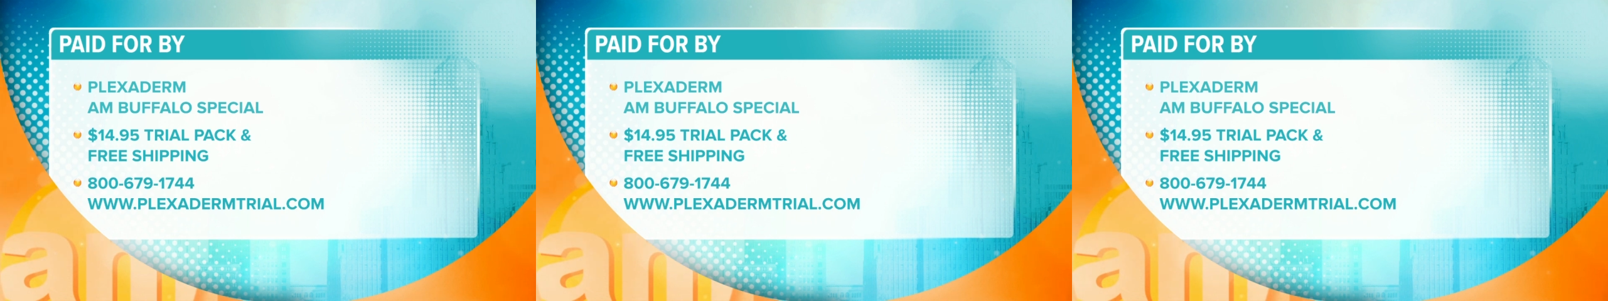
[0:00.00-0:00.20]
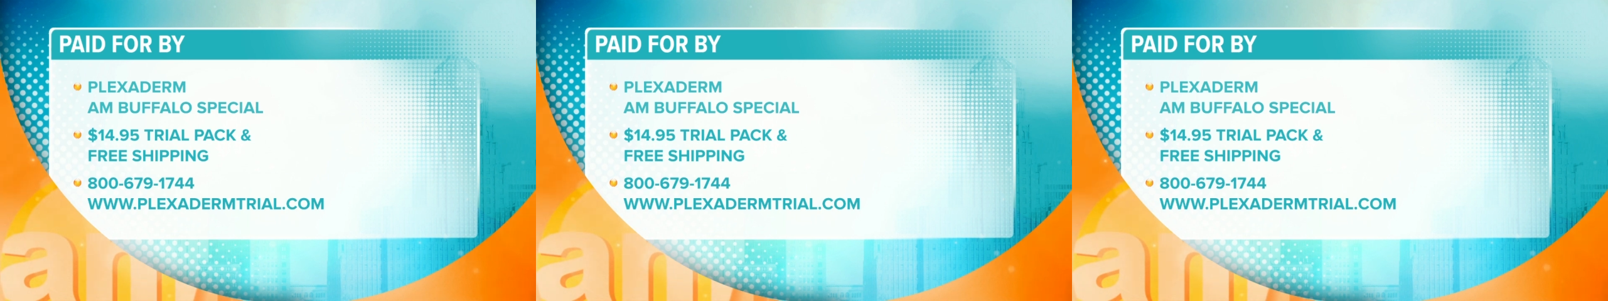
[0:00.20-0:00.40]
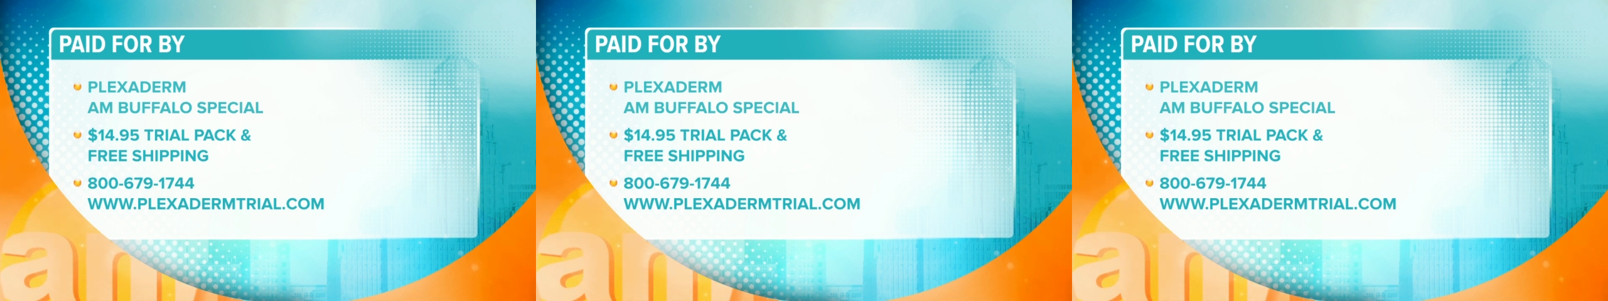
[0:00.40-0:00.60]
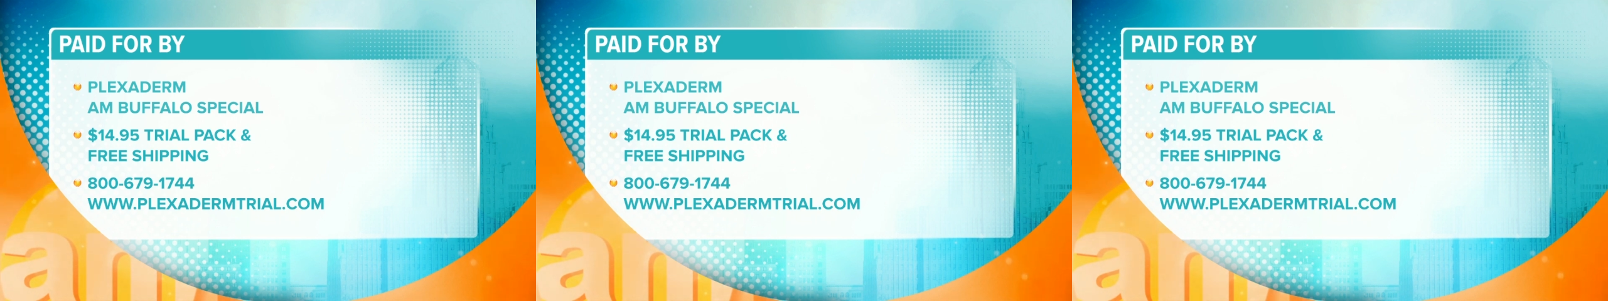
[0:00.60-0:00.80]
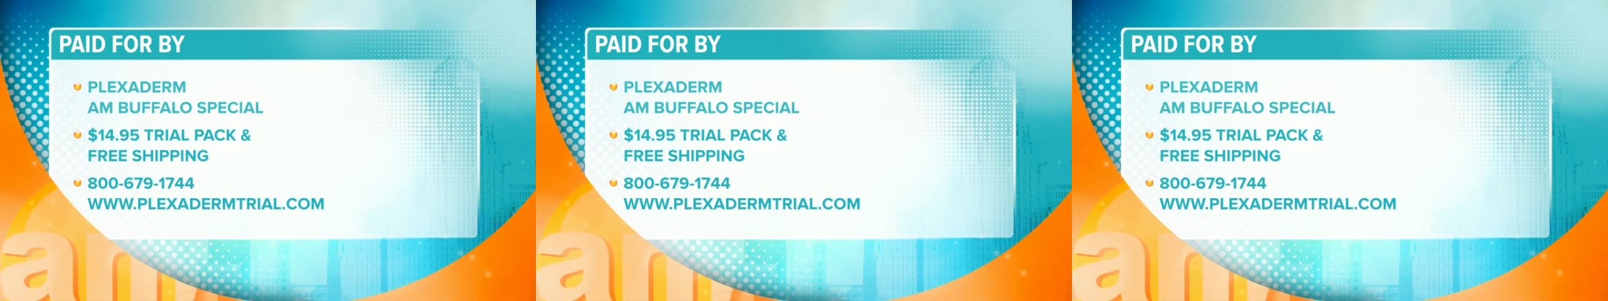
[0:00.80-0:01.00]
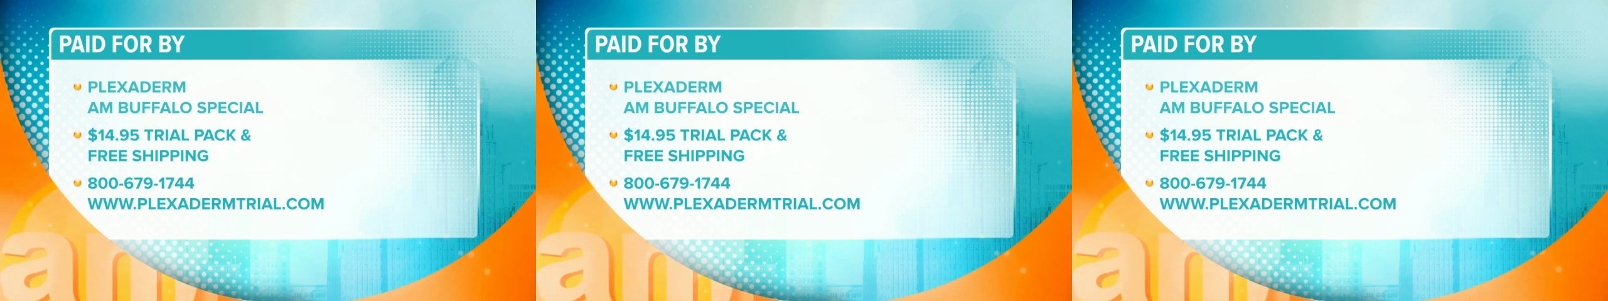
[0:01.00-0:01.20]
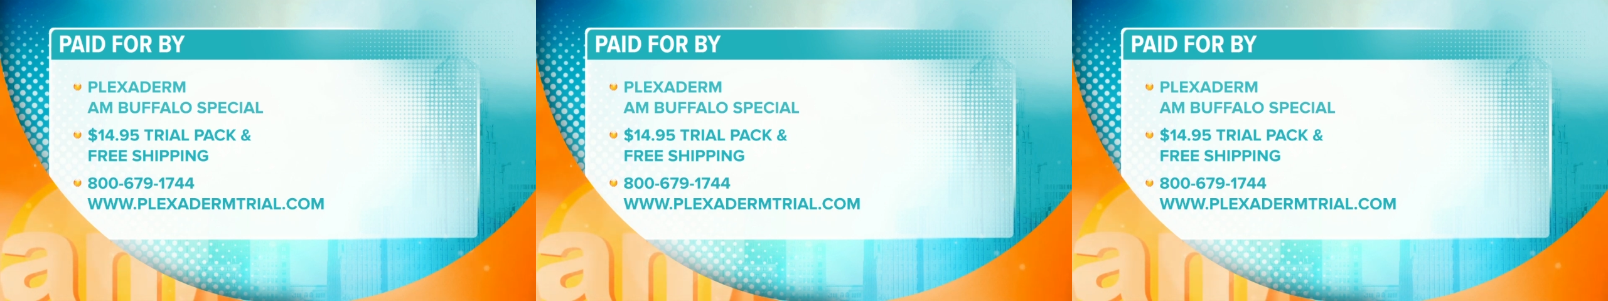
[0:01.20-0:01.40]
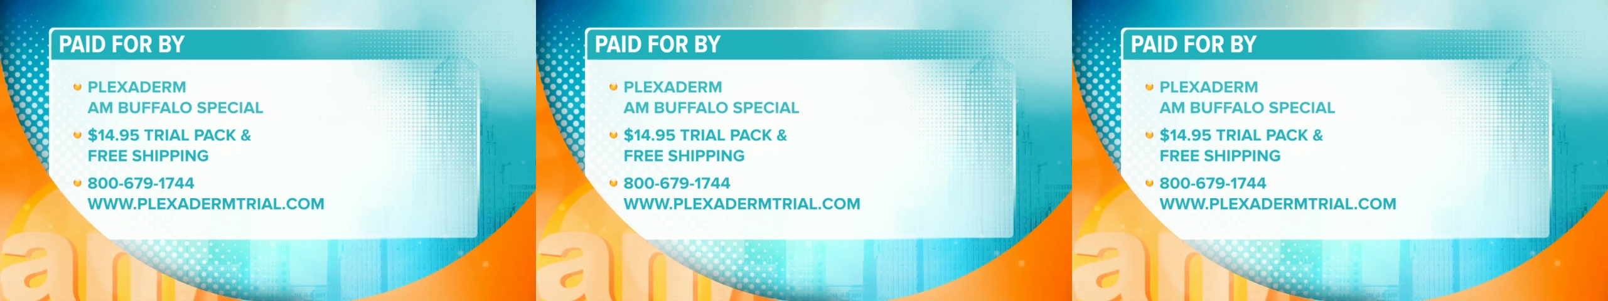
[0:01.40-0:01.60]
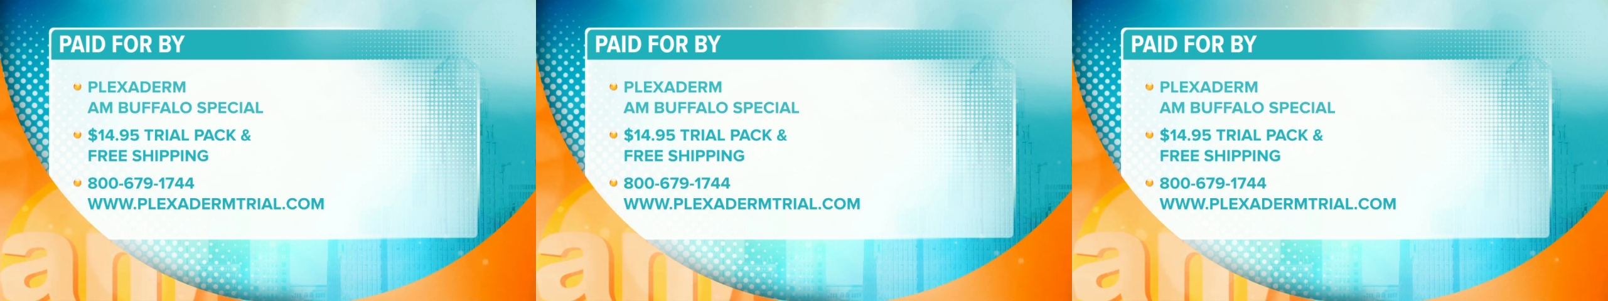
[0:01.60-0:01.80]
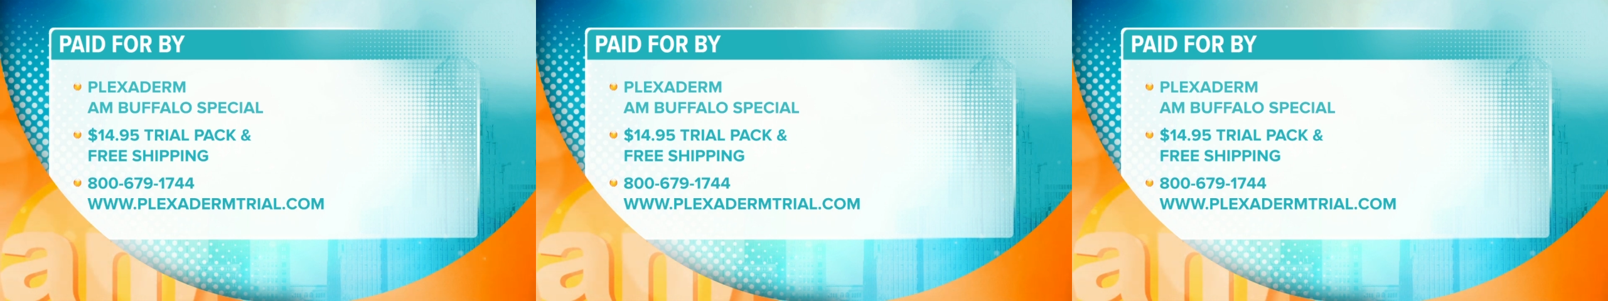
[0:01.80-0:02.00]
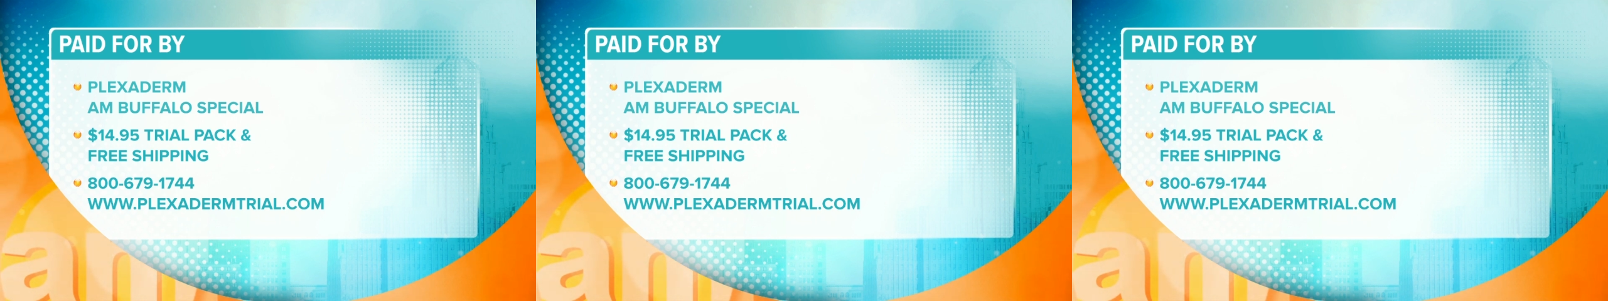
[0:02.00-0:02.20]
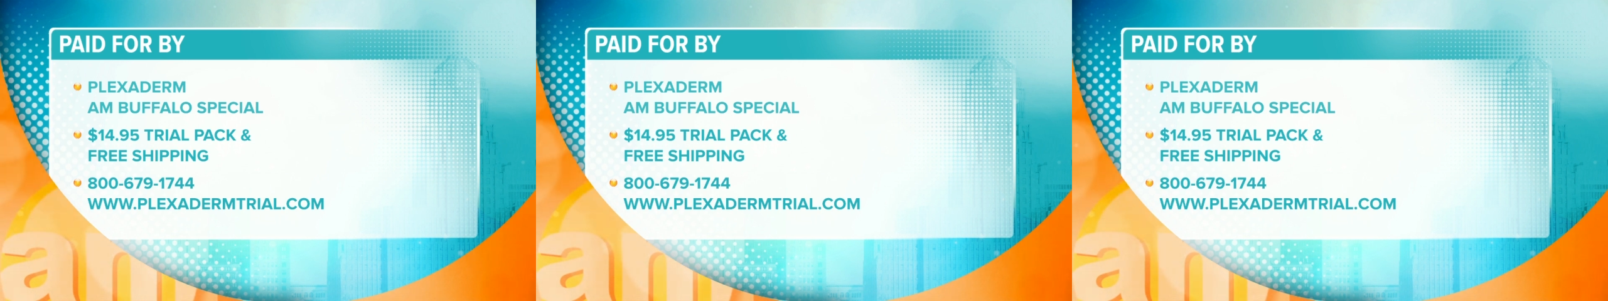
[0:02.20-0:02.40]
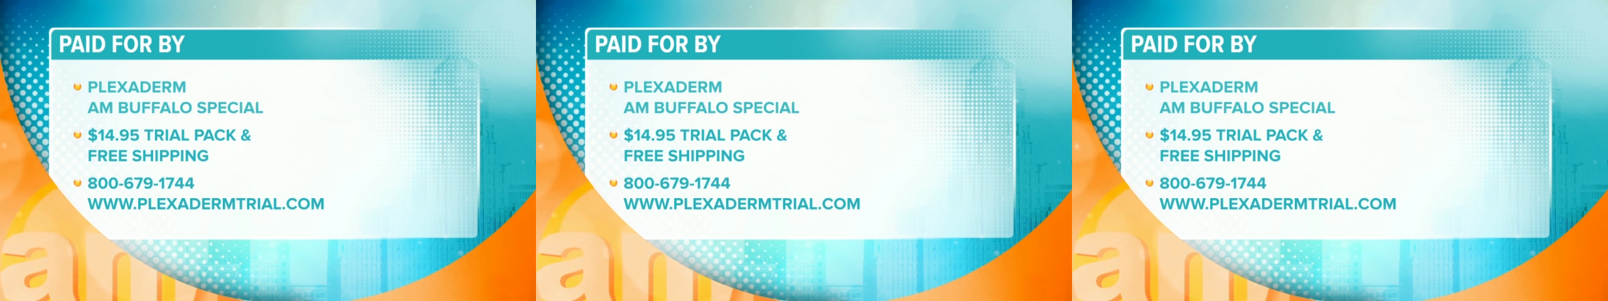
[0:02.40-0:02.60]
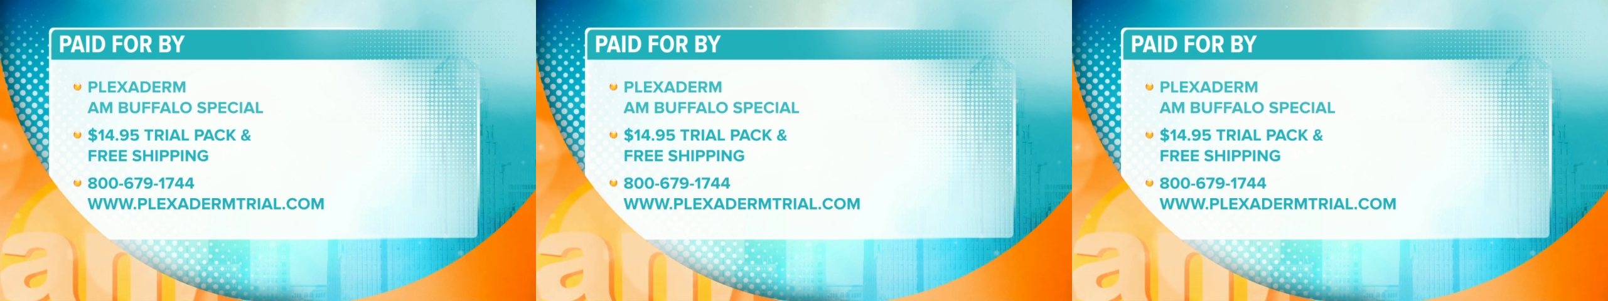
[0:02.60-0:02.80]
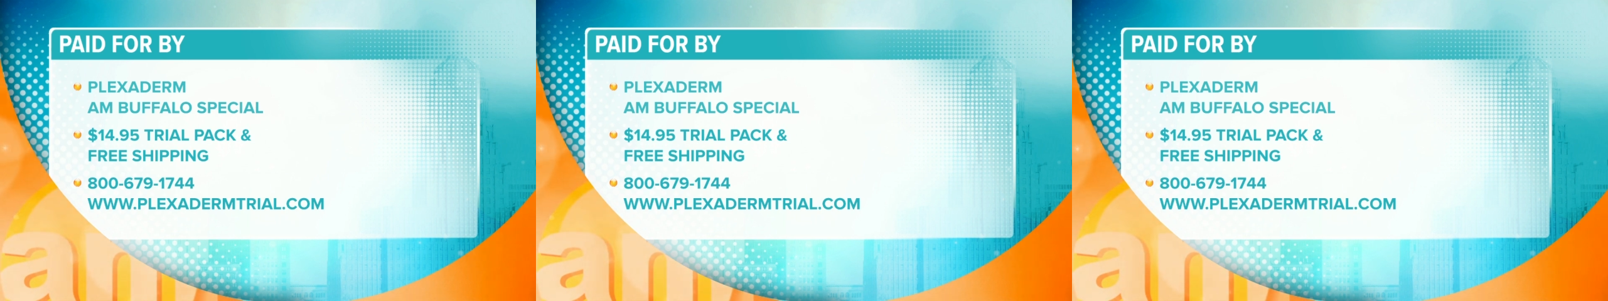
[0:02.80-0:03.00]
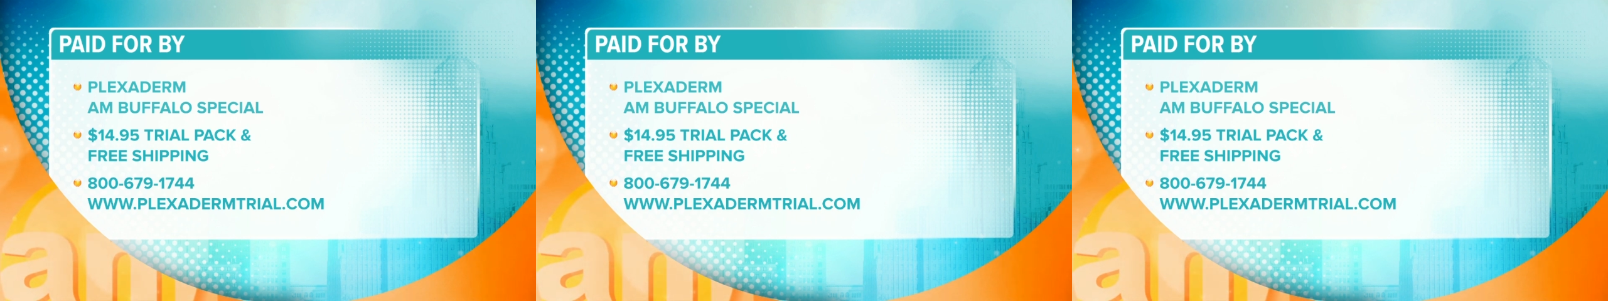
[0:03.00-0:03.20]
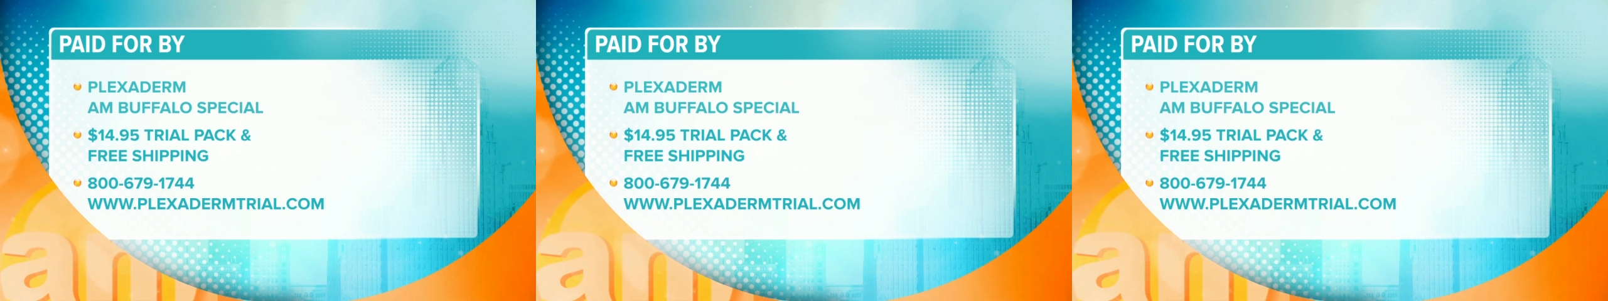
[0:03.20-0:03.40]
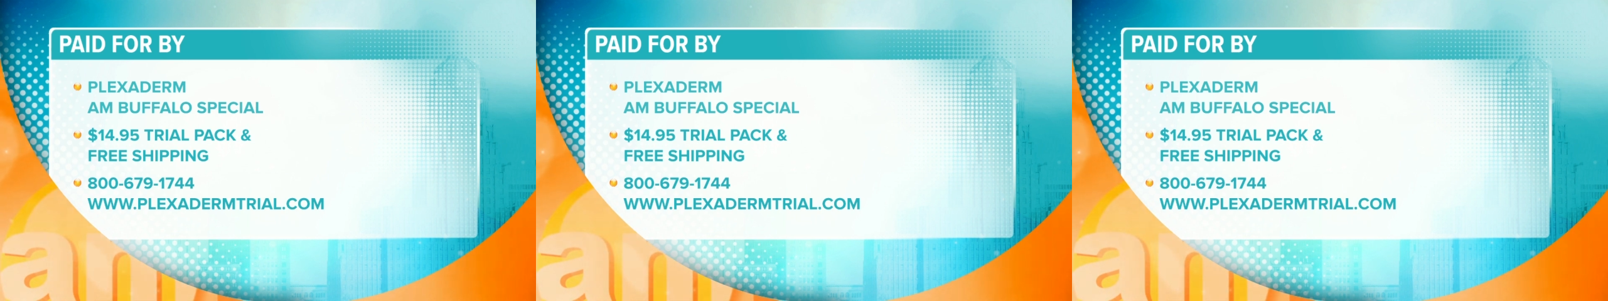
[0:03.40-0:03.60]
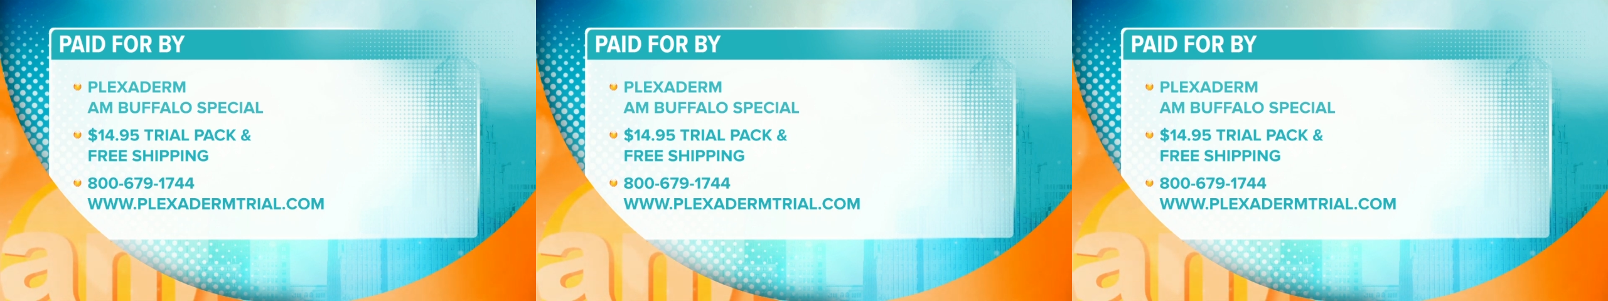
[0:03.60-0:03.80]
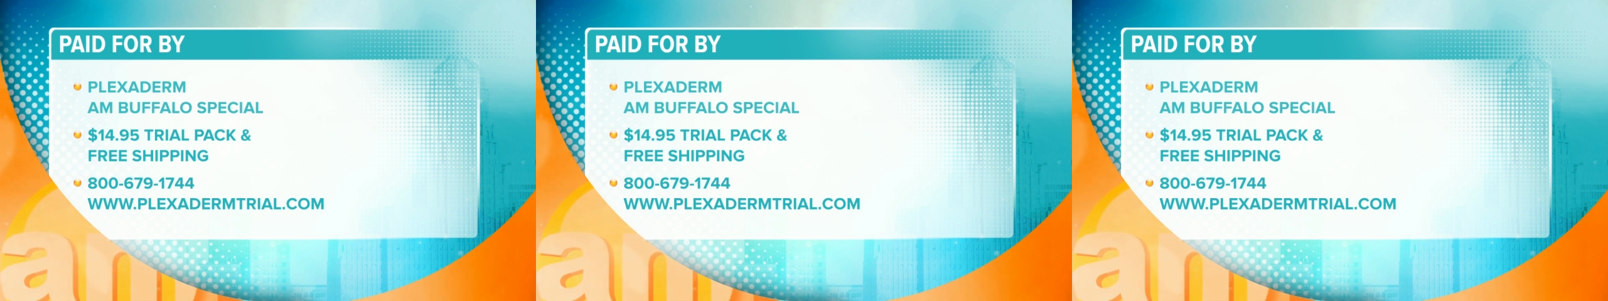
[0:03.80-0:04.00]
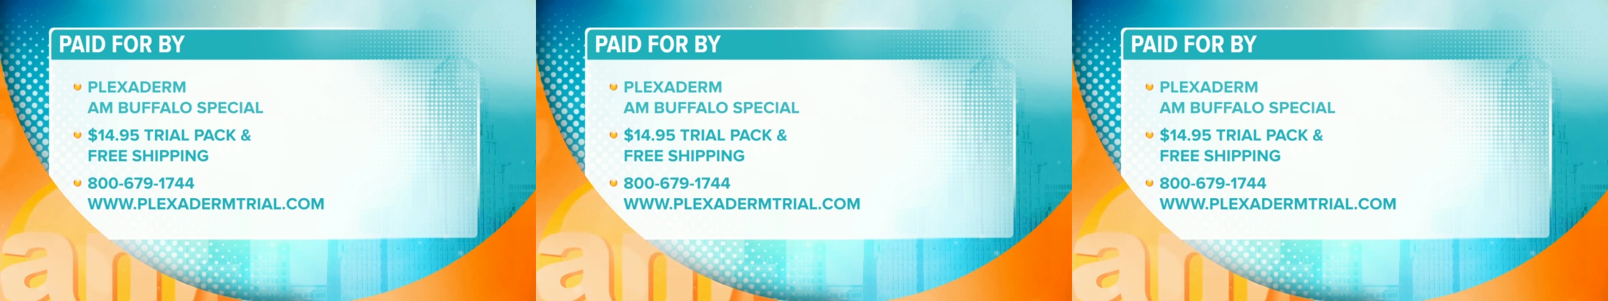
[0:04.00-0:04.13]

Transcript: (no speaker visible)